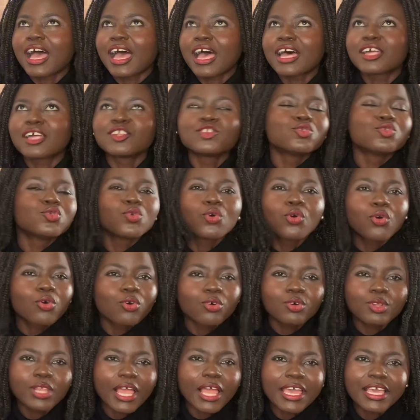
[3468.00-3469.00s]

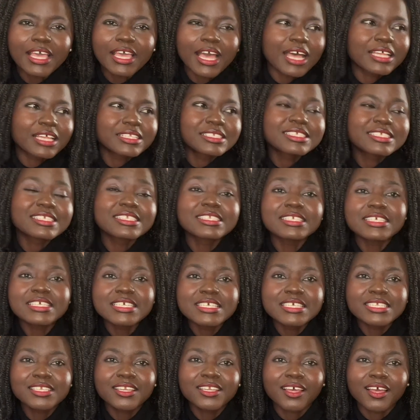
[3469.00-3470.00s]

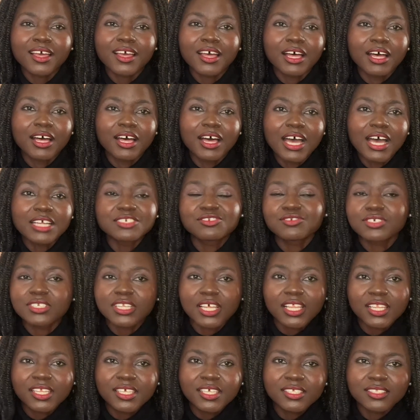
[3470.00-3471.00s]
unseen
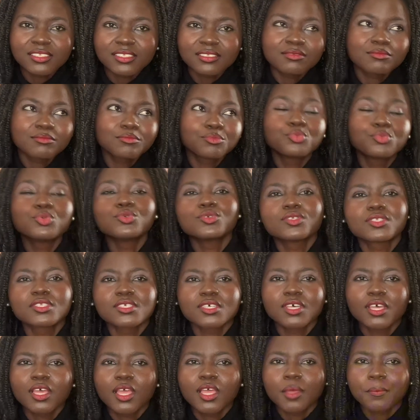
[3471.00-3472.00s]
adrenaline boost,
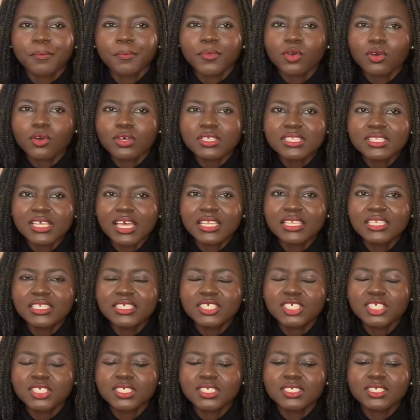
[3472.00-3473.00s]
because suddenly
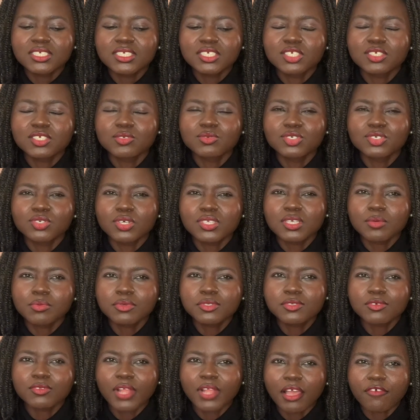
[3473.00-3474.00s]
she was able
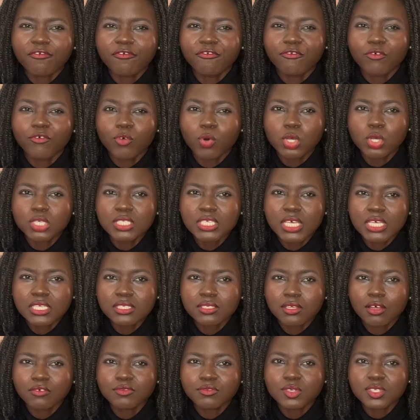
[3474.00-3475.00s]
to like force
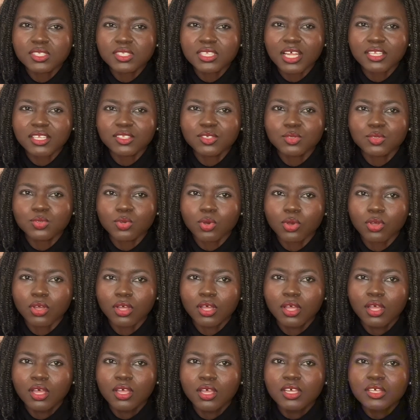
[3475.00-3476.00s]
herself to start to talk.
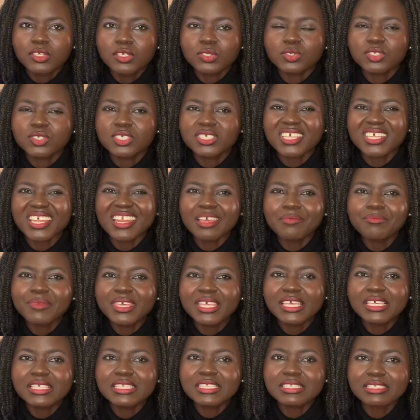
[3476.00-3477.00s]
So she started
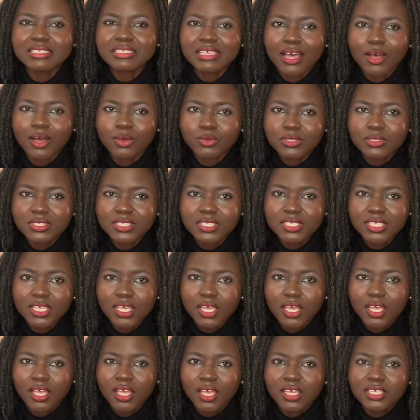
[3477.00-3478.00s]
making sounds,
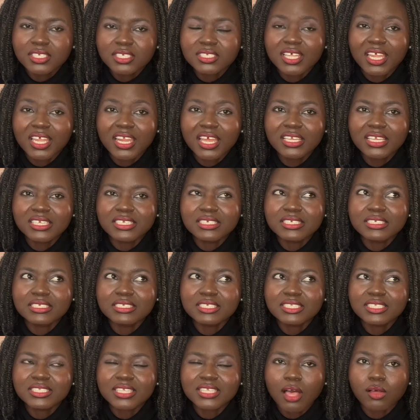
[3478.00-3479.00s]
started
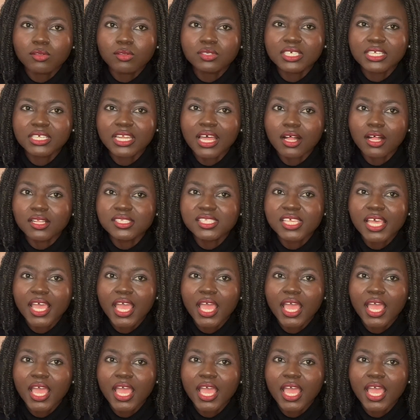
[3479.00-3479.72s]
sounding out,